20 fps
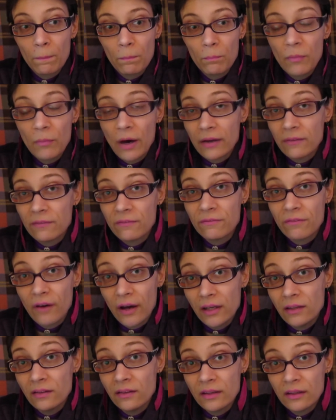my
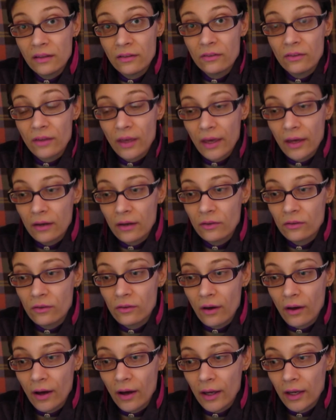findings as
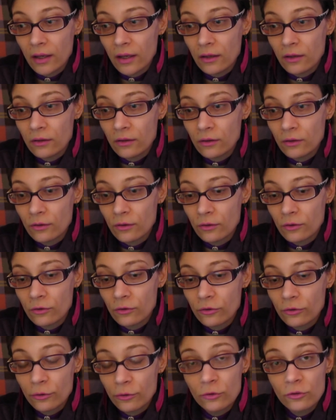I
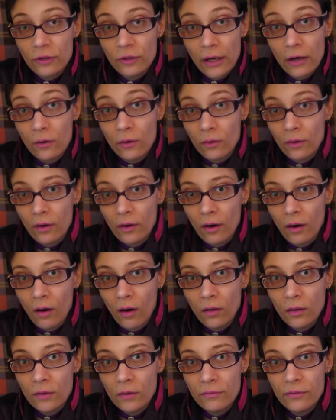search out
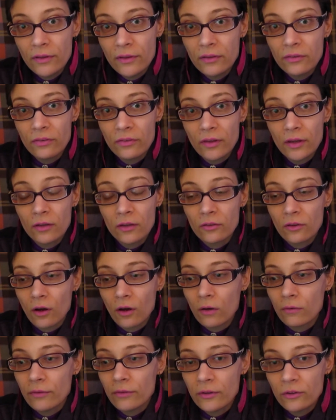all of these things,
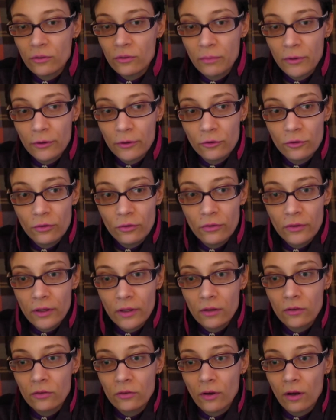all of these spiritual
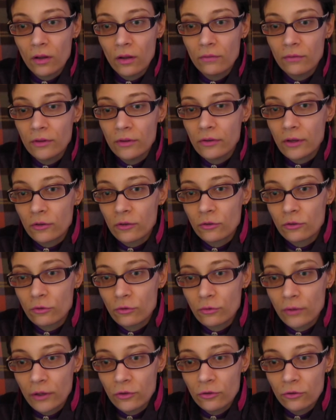things, all of these
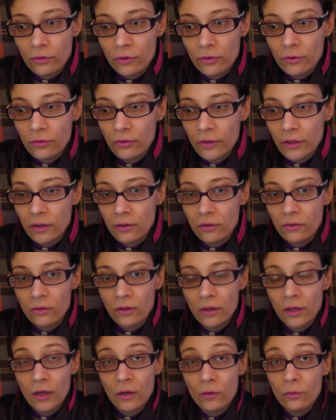extraterrestrial things,
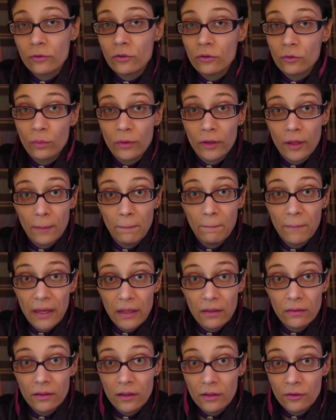which is what I'm
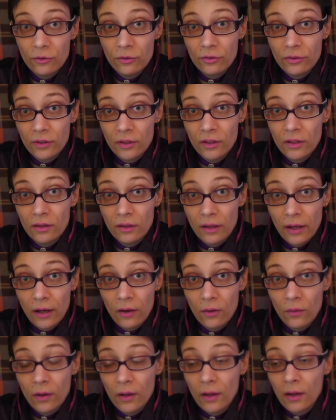mainly interested in
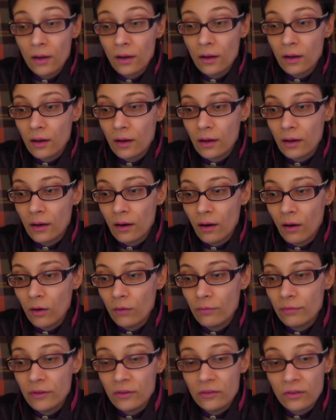now. Uh, all
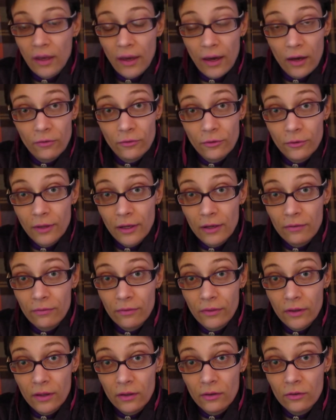of these afterlife
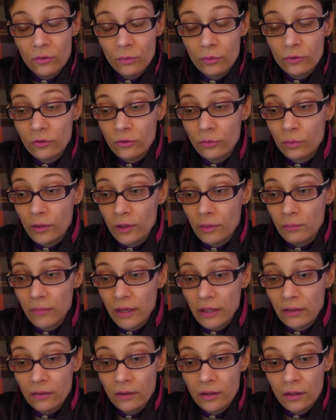things, which is what I'm
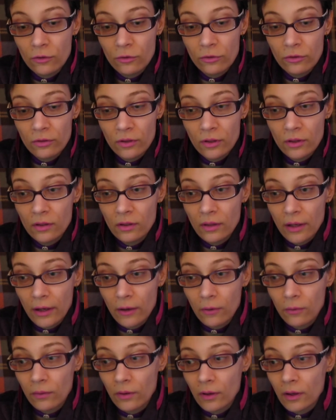mainly interested in
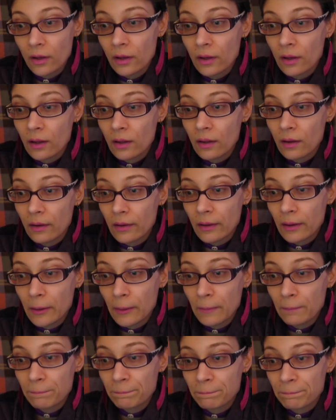now.
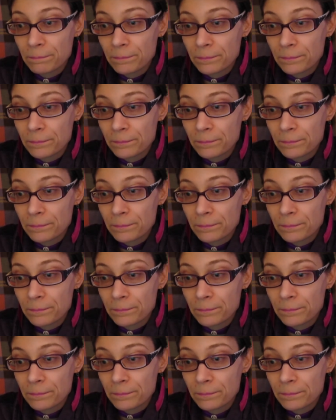Um,